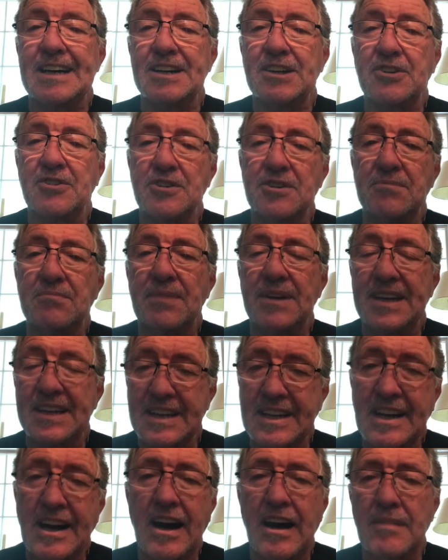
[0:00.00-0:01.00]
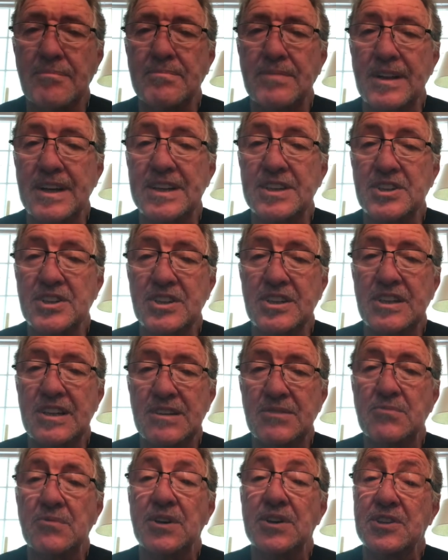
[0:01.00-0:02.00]
could be accomplished
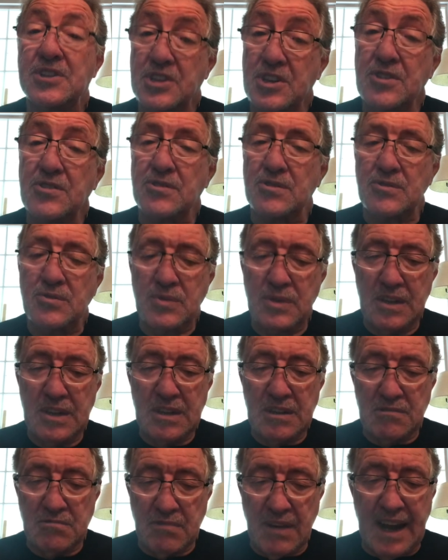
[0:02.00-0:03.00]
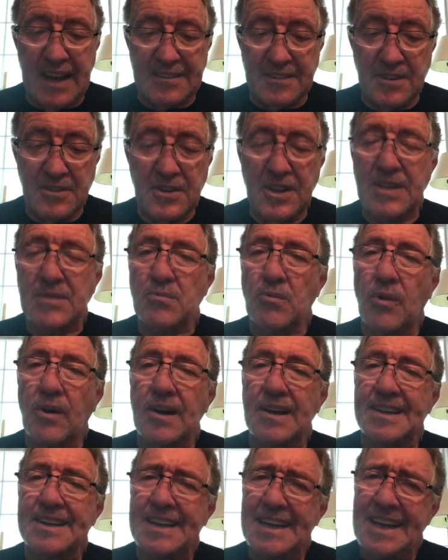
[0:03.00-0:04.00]
with two rather than
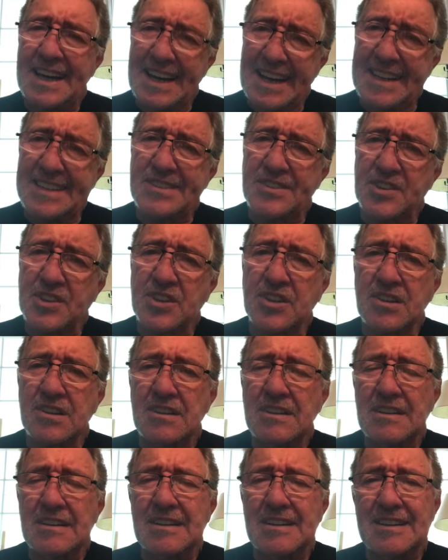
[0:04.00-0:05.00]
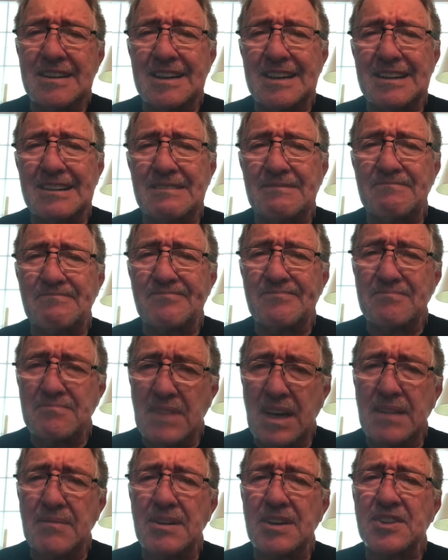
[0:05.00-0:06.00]
one. Hence,
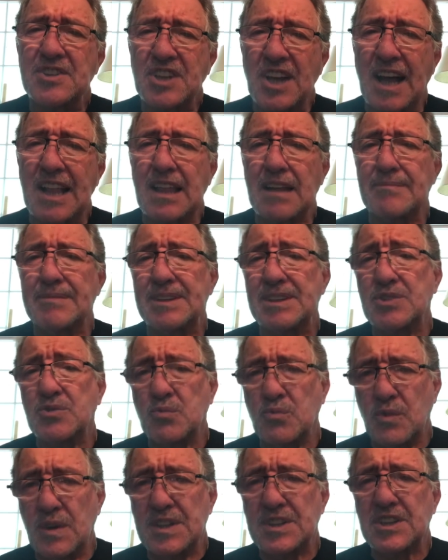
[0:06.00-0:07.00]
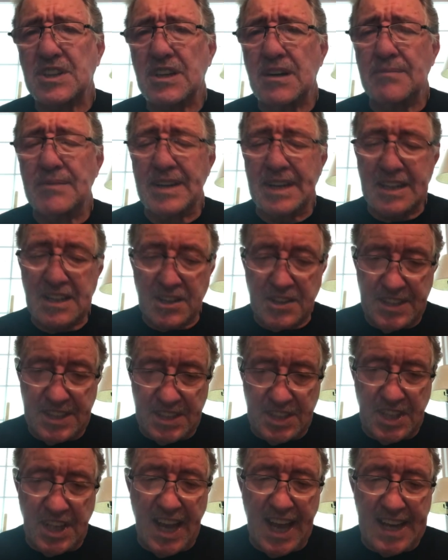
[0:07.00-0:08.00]
maybe Solomon's wisdom in
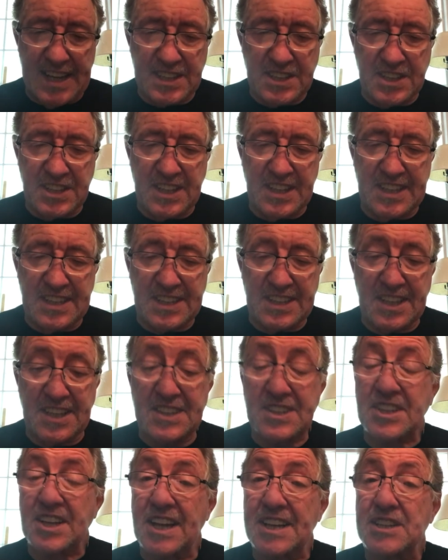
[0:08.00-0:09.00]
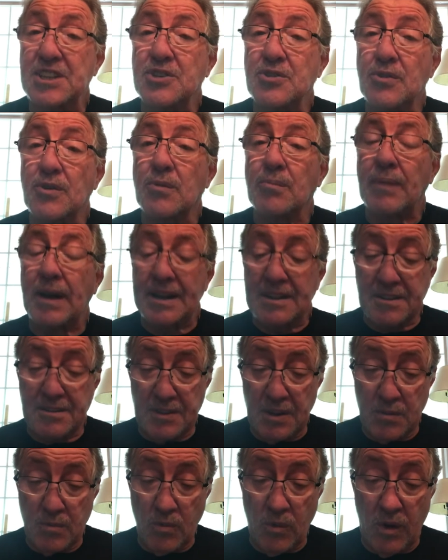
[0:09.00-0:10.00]
Ecclesiastes that said two are better
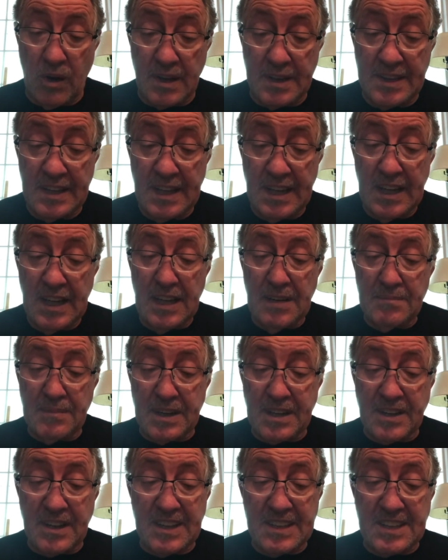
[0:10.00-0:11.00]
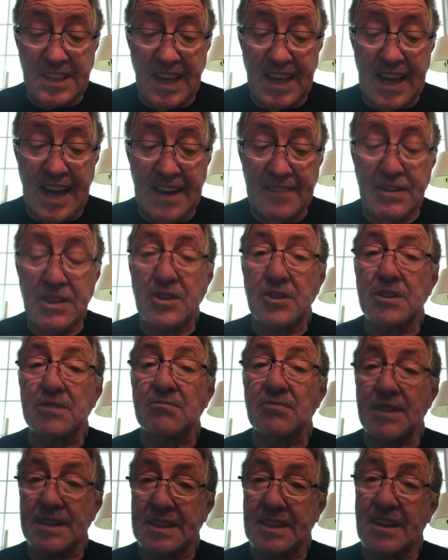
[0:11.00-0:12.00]
than one because they have a
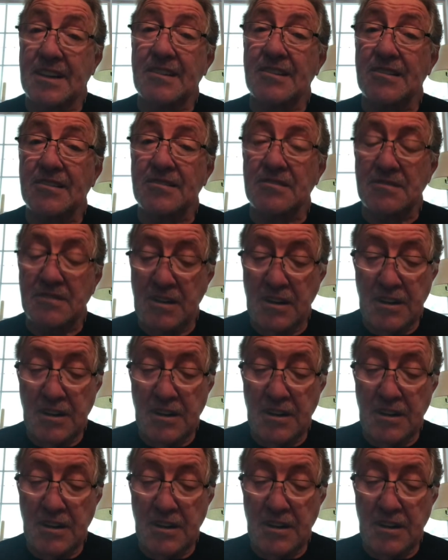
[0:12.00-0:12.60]
good return